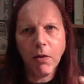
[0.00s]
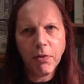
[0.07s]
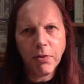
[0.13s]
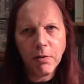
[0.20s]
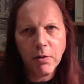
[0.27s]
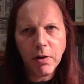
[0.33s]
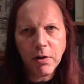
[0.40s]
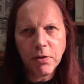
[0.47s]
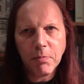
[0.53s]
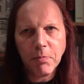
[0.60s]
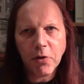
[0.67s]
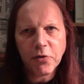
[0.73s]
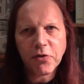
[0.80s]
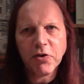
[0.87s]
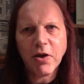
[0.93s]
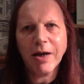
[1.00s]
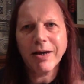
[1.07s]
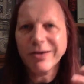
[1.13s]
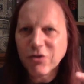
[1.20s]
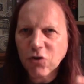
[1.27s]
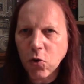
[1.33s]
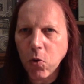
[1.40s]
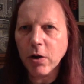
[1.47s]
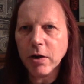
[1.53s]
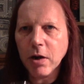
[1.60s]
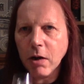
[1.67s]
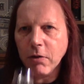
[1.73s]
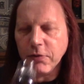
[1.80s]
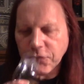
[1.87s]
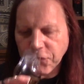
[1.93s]
The Moscatel is quite
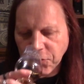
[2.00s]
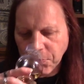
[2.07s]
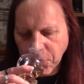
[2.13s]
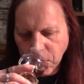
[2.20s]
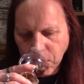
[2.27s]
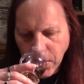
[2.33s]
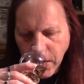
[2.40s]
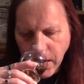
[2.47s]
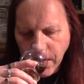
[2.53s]
noticeable.